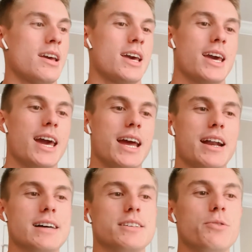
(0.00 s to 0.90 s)
And
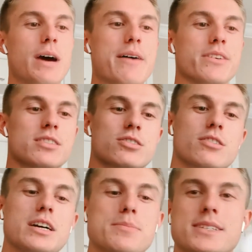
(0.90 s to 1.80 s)
I do have a
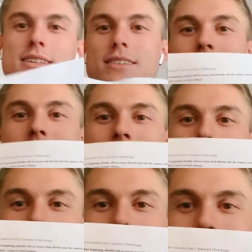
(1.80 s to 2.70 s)
script
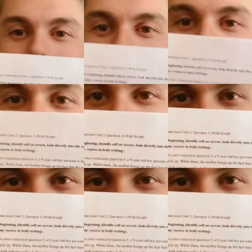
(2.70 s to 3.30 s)
handy,